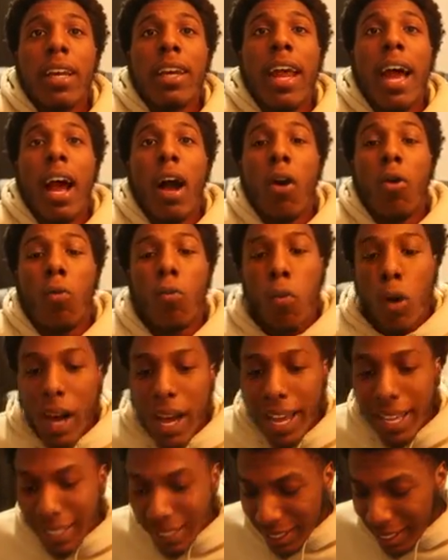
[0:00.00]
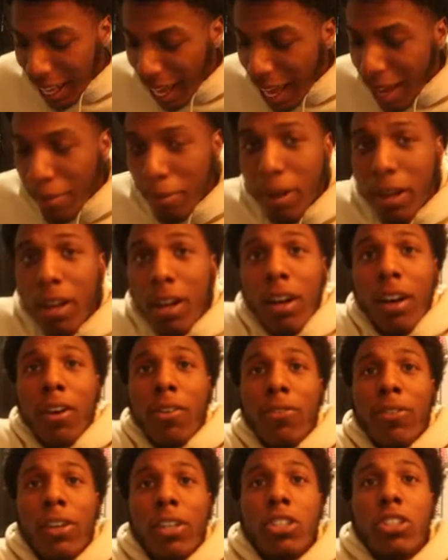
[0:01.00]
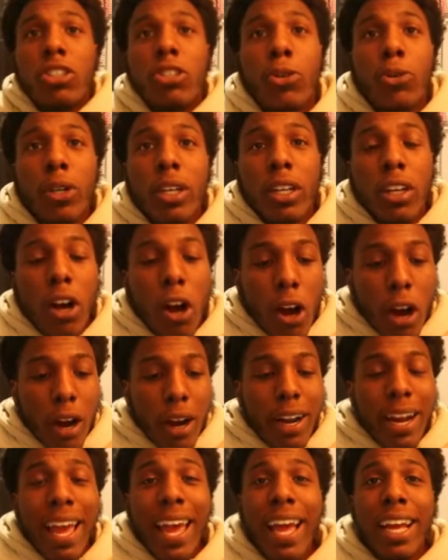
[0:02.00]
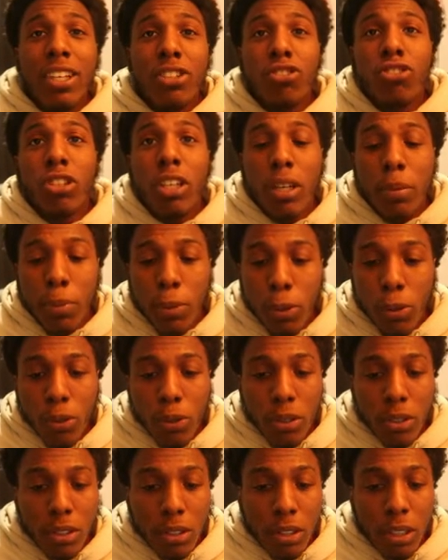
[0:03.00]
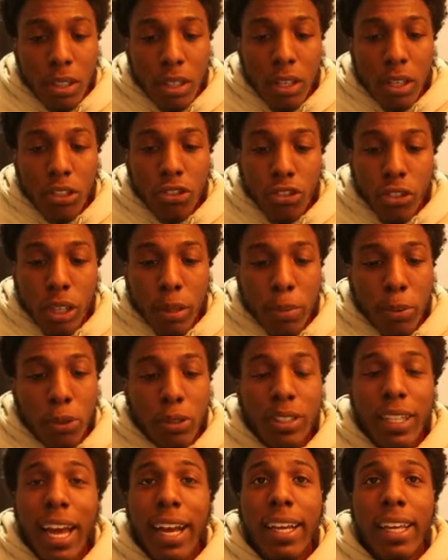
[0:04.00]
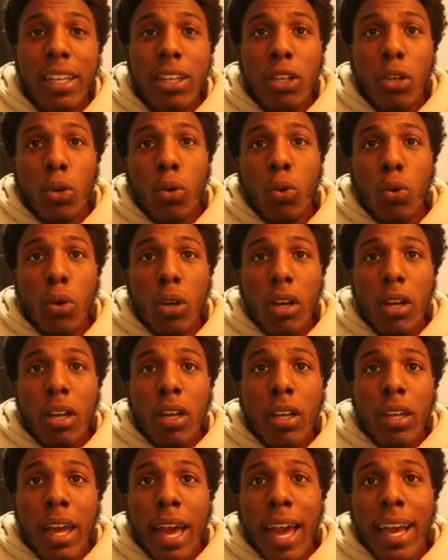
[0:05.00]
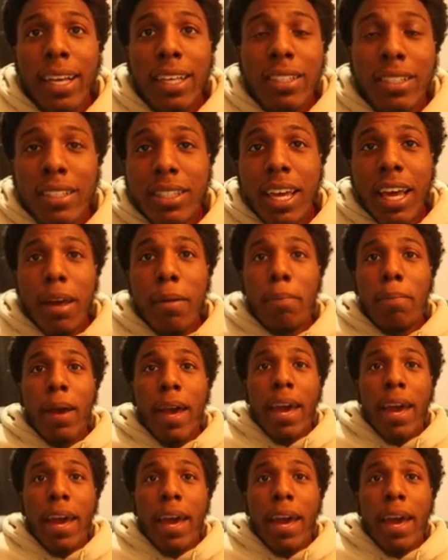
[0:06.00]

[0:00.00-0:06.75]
Now, what type of shooting guard has dribble dribbles that can do a step